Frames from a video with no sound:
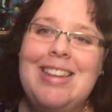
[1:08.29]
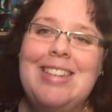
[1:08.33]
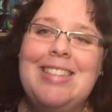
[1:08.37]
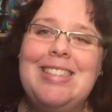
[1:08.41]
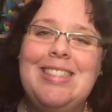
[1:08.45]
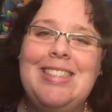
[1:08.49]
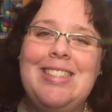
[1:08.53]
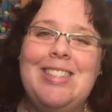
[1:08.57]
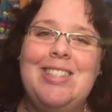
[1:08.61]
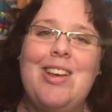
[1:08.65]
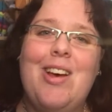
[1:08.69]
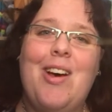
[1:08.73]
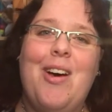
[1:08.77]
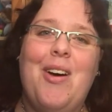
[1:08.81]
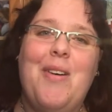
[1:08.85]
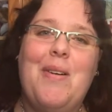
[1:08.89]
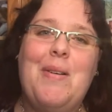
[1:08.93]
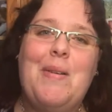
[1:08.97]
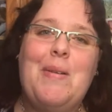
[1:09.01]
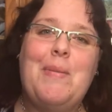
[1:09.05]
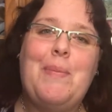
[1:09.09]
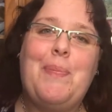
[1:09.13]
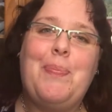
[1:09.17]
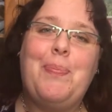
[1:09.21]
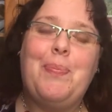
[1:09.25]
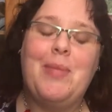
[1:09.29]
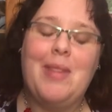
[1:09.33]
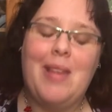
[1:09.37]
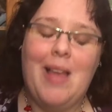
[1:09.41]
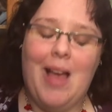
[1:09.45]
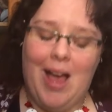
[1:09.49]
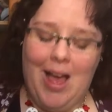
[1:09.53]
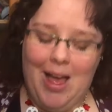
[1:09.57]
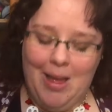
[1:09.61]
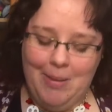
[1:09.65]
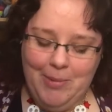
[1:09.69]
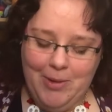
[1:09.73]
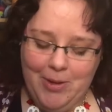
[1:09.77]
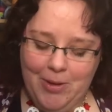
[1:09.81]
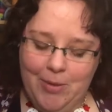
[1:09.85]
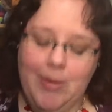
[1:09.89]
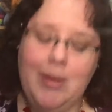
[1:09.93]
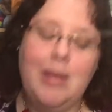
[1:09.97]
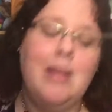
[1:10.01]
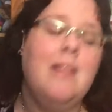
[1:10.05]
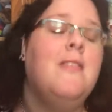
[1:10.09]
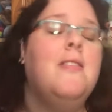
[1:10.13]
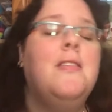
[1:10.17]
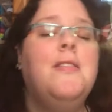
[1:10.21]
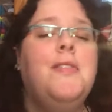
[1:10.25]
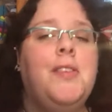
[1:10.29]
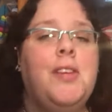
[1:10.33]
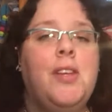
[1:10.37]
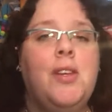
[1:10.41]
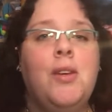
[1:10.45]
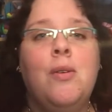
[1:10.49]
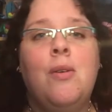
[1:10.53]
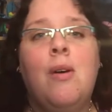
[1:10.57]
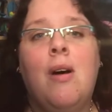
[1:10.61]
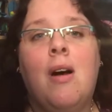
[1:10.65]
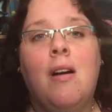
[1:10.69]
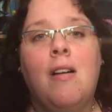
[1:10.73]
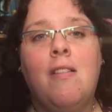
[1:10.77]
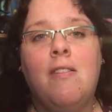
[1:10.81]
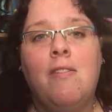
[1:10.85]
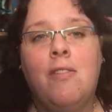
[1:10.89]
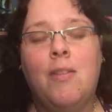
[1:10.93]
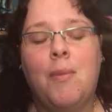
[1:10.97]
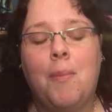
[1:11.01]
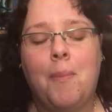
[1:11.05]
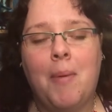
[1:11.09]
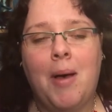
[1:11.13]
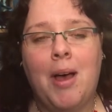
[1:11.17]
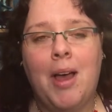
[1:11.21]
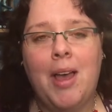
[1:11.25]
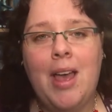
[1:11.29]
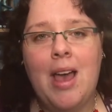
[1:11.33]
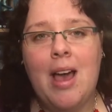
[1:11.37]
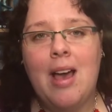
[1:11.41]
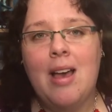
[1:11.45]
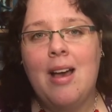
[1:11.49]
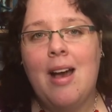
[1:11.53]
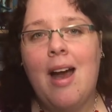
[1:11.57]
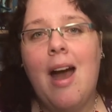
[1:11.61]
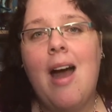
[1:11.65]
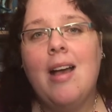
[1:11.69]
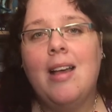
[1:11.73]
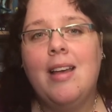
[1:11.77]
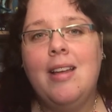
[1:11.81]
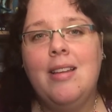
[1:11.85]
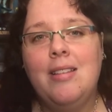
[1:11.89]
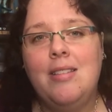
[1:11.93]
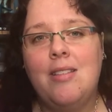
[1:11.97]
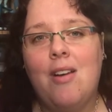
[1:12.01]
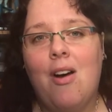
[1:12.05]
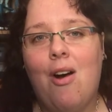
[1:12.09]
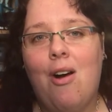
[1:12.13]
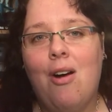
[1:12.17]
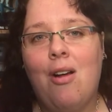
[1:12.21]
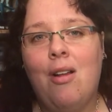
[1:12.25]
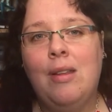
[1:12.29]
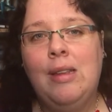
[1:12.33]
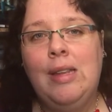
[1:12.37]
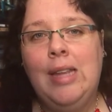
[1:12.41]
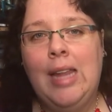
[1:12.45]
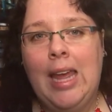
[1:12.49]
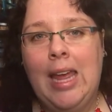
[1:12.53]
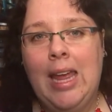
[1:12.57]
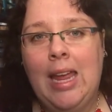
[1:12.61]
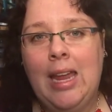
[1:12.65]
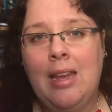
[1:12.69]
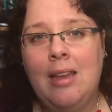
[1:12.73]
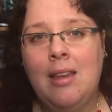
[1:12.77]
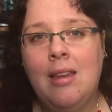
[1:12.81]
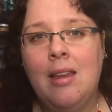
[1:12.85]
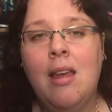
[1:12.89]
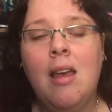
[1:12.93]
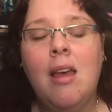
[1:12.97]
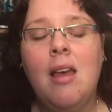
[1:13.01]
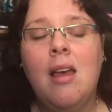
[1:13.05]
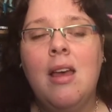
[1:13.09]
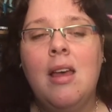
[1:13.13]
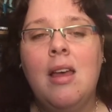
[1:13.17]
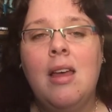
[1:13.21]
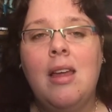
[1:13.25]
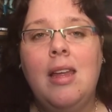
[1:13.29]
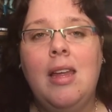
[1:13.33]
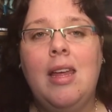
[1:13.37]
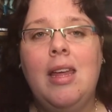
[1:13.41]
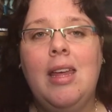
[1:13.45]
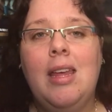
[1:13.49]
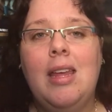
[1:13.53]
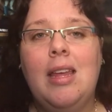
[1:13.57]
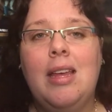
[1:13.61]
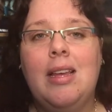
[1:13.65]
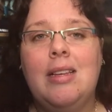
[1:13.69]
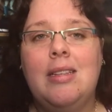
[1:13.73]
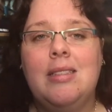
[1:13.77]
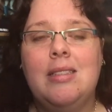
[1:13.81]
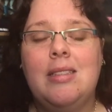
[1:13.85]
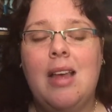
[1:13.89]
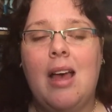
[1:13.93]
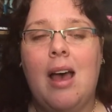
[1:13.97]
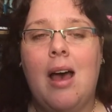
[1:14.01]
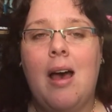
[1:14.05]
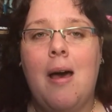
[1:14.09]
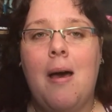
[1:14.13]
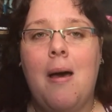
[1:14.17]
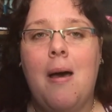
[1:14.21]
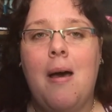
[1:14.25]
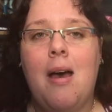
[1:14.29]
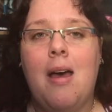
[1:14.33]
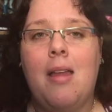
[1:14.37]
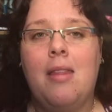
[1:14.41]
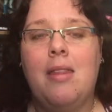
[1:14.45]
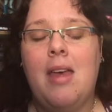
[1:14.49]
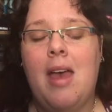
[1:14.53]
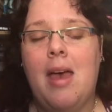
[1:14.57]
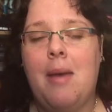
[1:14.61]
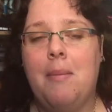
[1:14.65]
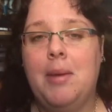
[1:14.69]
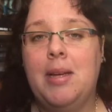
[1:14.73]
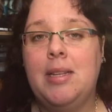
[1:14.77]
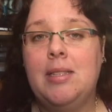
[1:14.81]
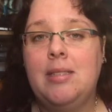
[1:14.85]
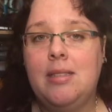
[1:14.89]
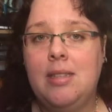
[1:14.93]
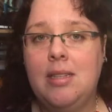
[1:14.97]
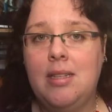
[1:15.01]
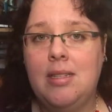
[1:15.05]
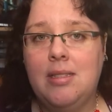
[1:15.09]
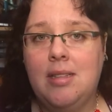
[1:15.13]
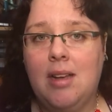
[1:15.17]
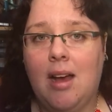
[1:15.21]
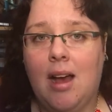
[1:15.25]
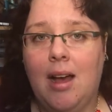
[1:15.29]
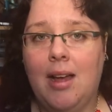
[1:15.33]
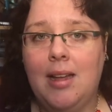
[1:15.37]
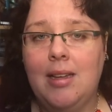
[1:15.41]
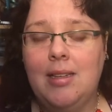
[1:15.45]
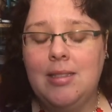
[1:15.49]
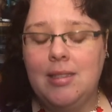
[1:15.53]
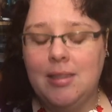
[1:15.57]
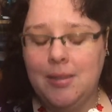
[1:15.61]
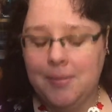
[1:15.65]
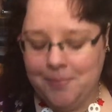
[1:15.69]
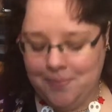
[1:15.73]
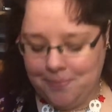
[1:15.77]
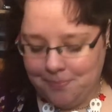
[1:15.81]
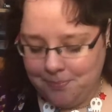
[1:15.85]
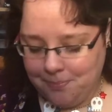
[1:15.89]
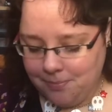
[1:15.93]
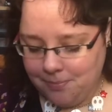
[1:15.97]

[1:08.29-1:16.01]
So I'm doing a review of my Akagidoll Lane. He is the MSD size.